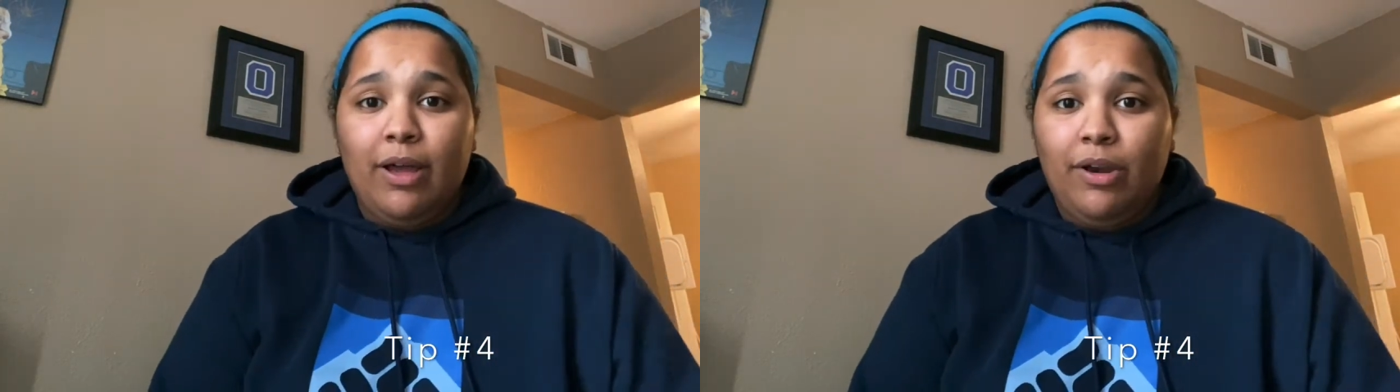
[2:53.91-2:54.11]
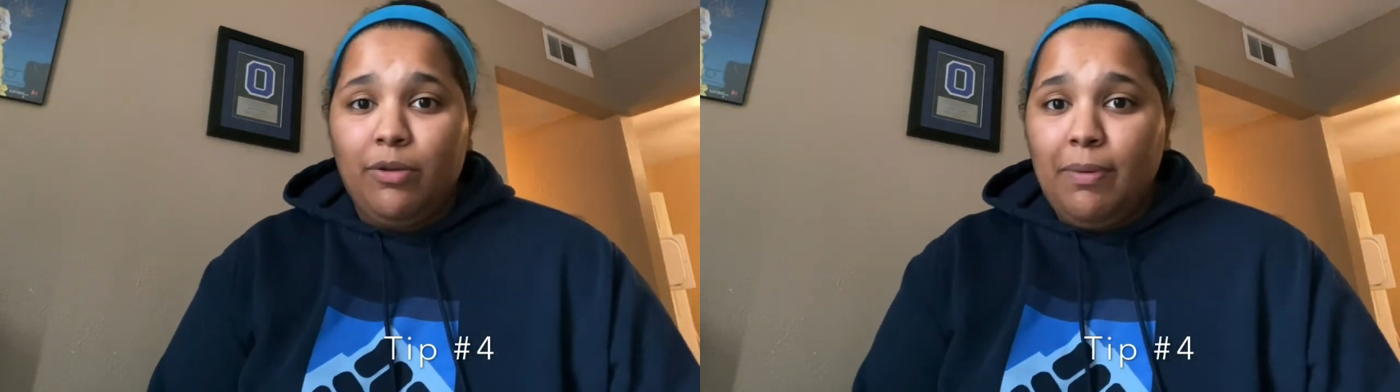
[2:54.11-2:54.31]

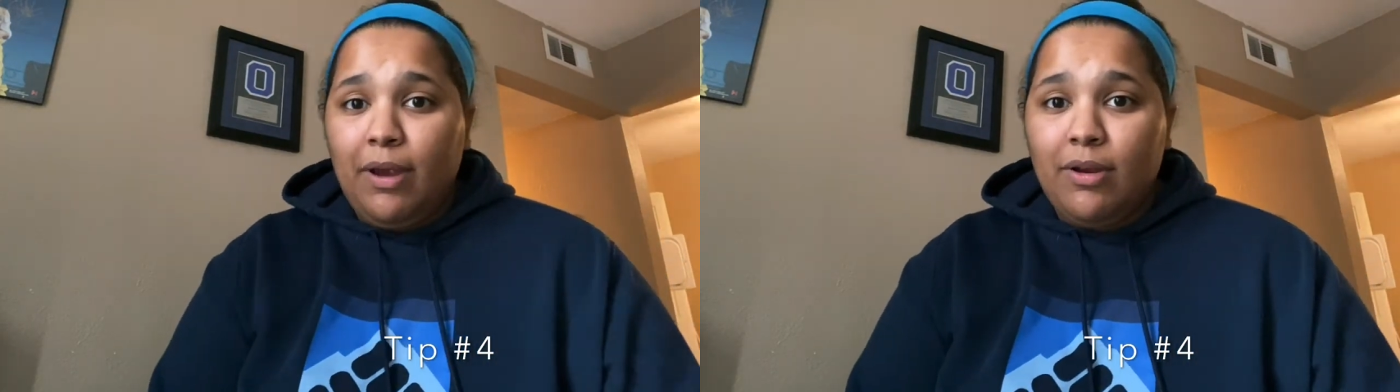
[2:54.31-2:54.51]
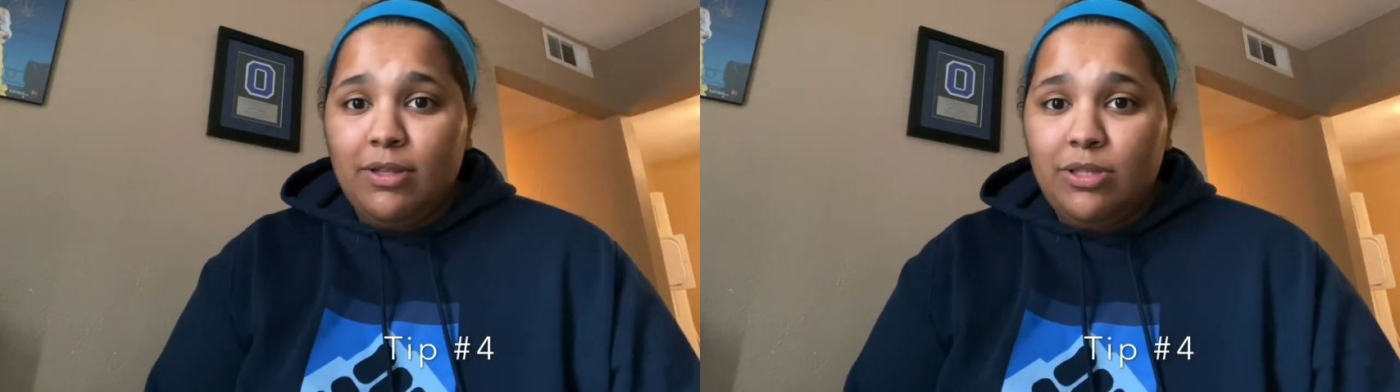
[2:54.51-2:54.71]
on your
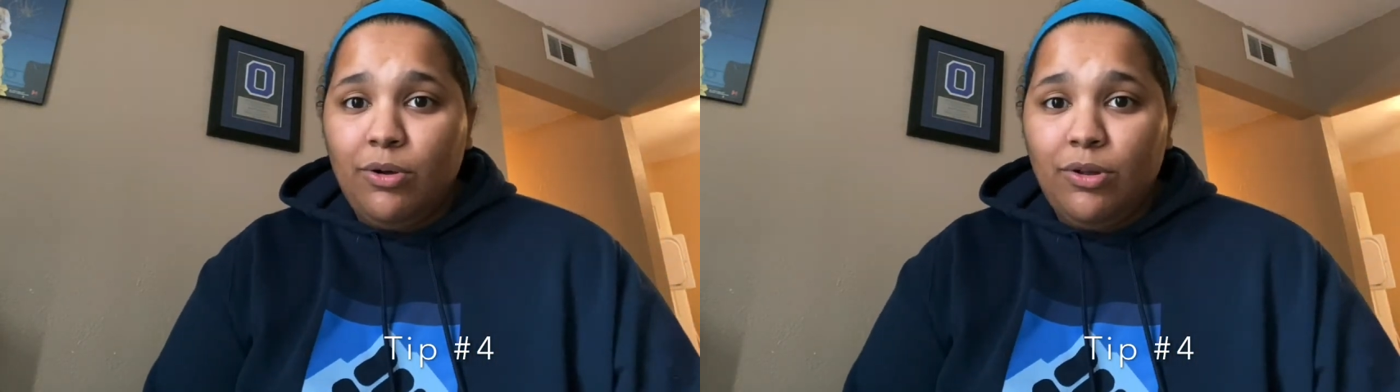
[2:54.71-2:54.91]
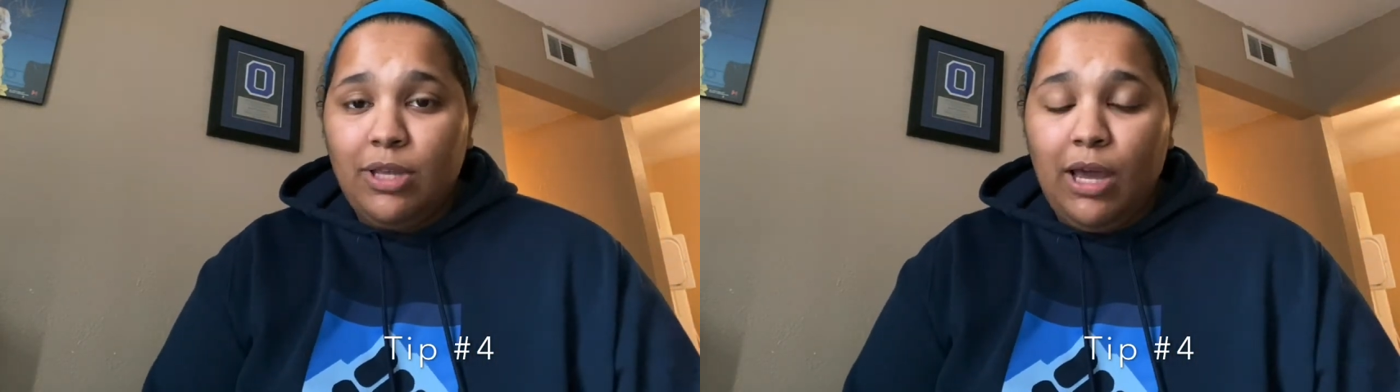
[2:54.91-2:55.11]
parents the
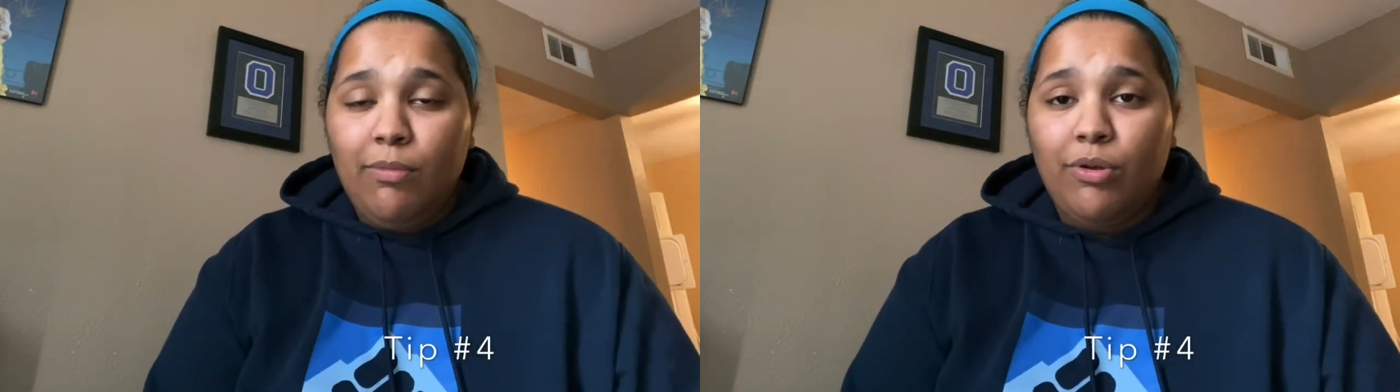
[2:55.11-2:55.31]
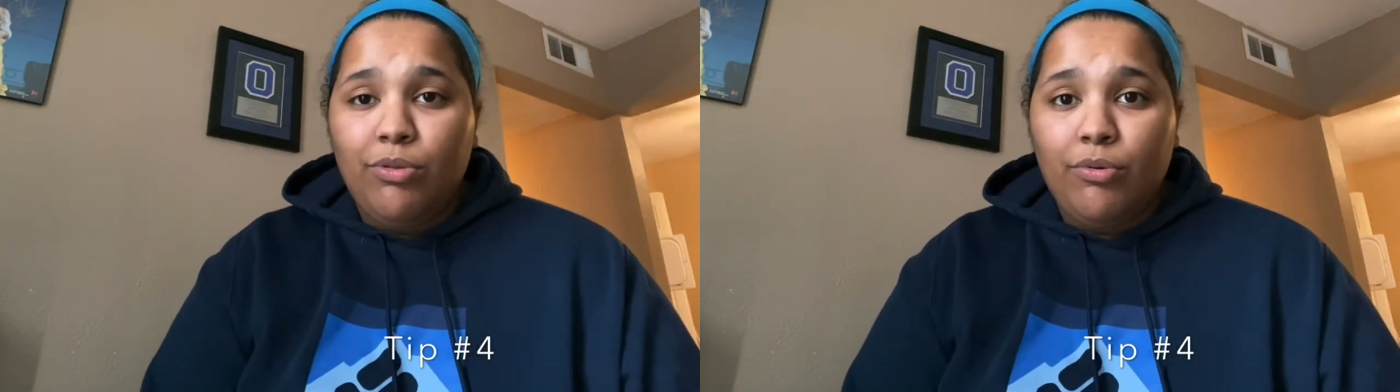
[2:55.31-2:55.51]
whole time
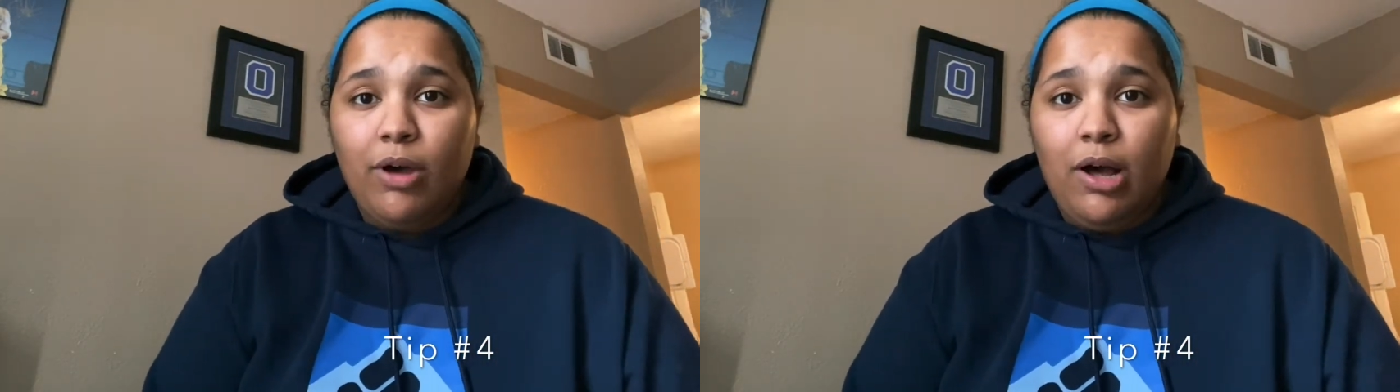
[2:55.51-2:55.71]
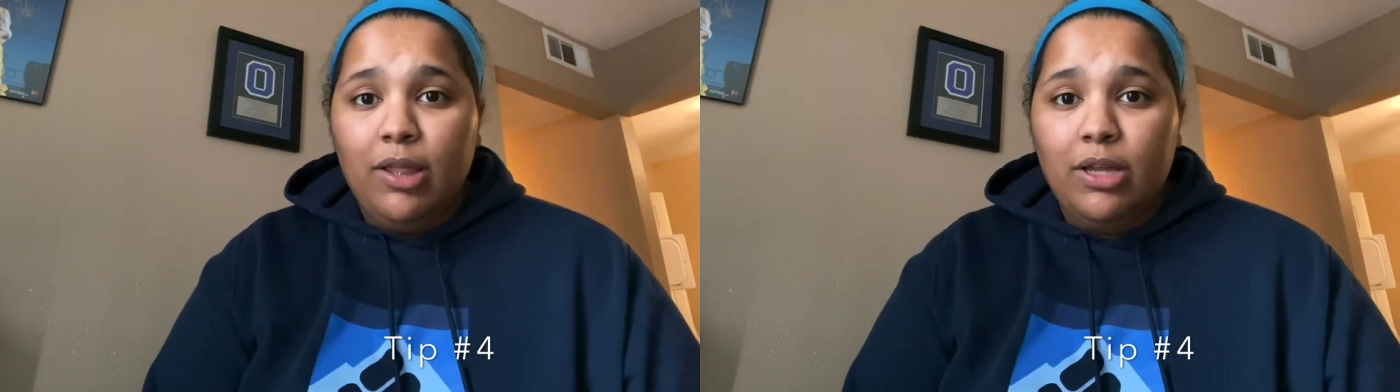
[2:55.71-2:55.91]
you're through
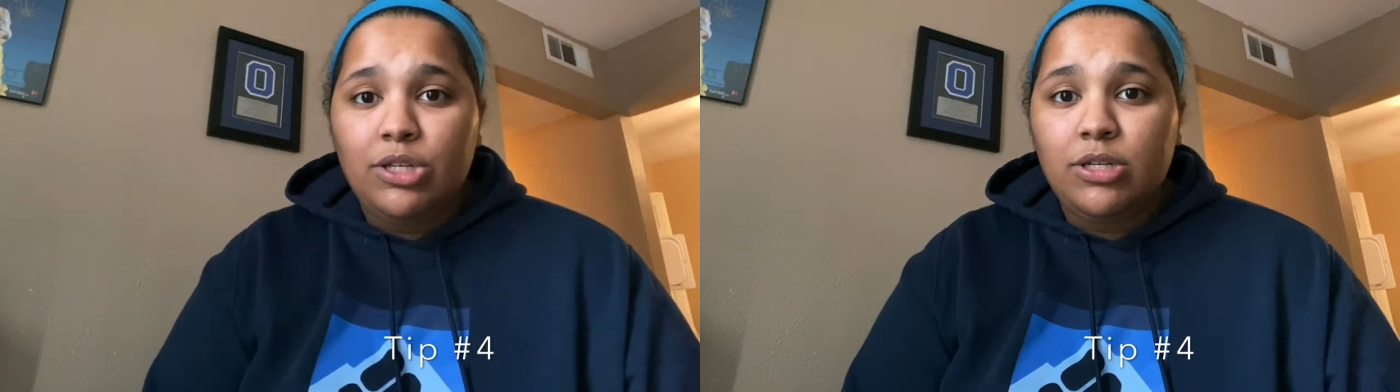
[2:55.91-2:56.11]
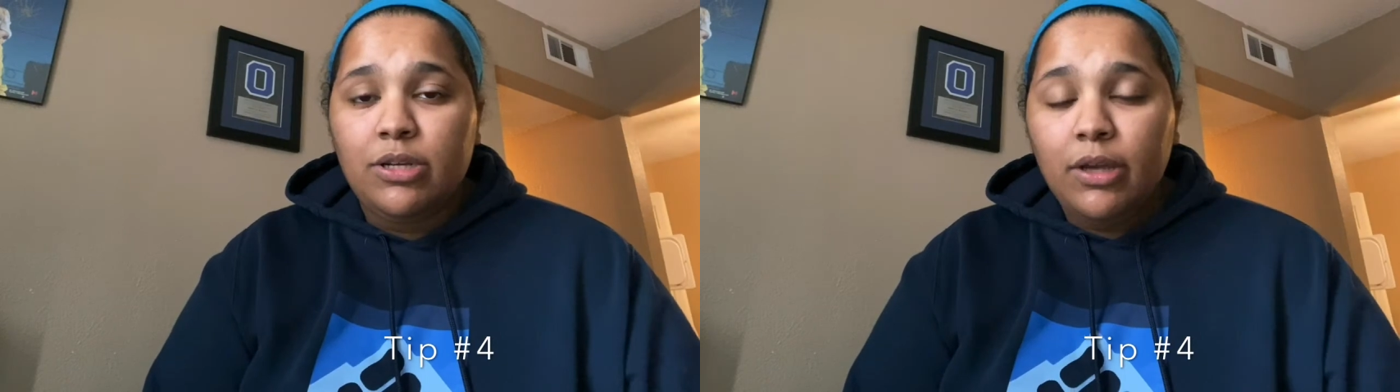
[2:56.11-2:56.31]
college,